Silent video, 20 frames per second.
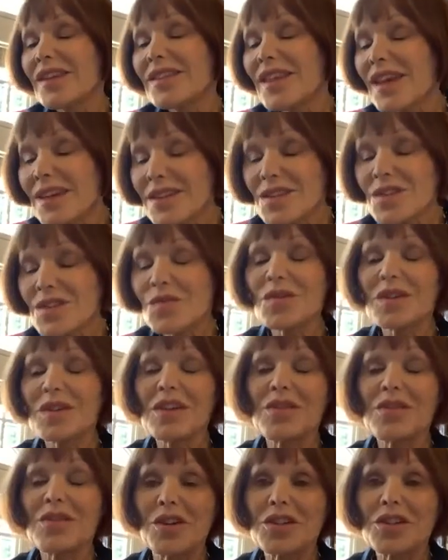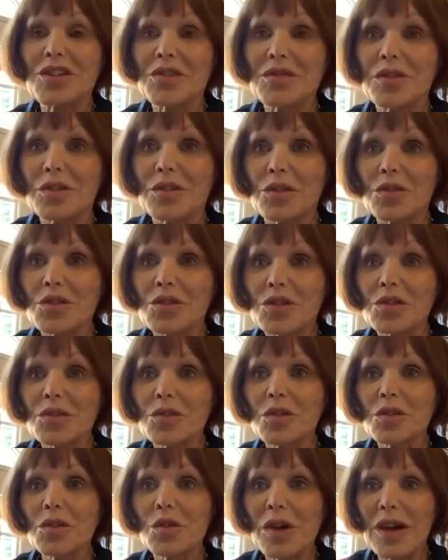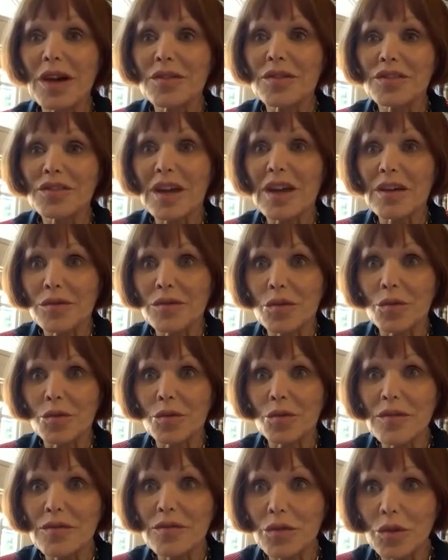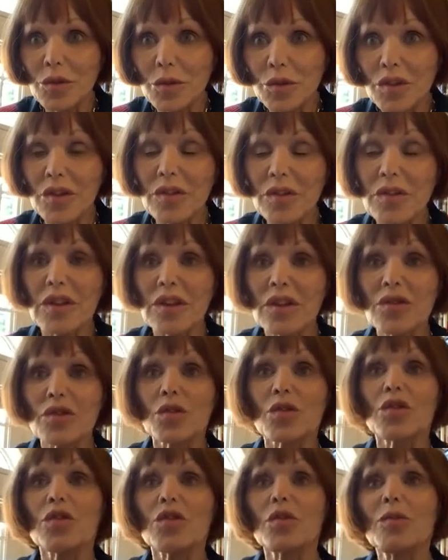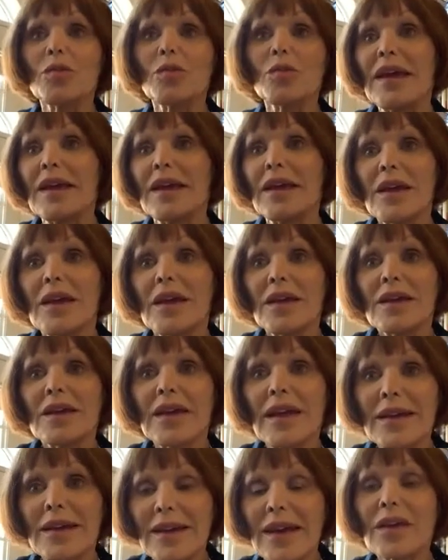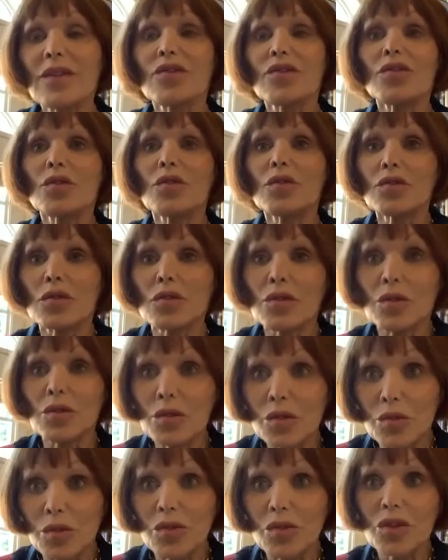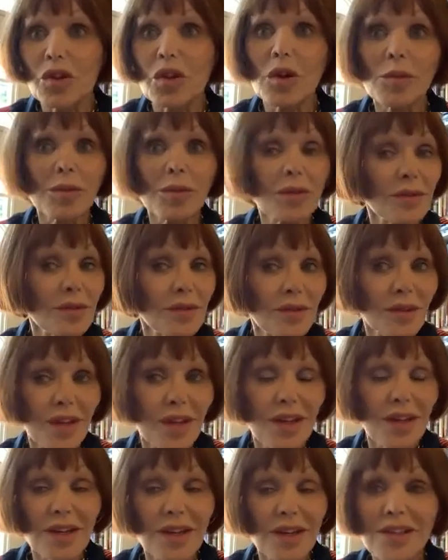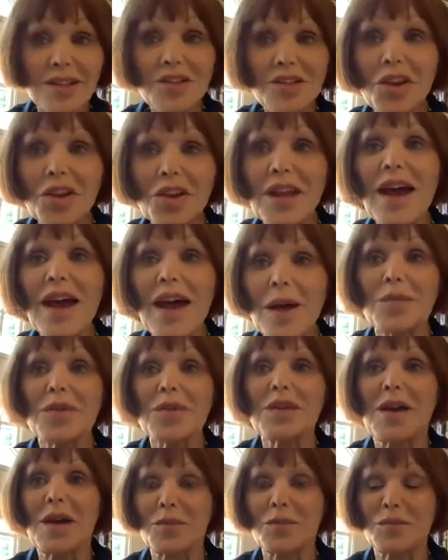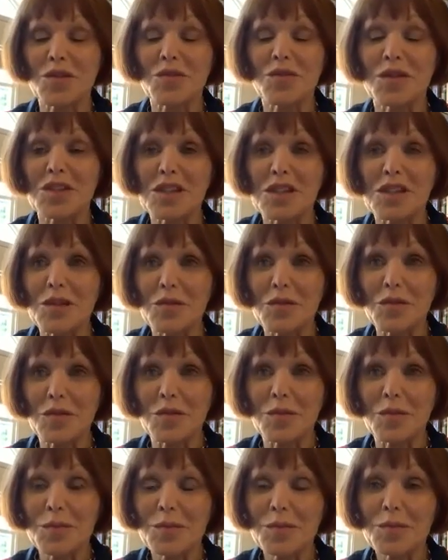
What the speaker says: that's really very difficult too. You have to have the right views on things, or you may get cancelled or lose your job, and it's not a happy atmosphere to live in.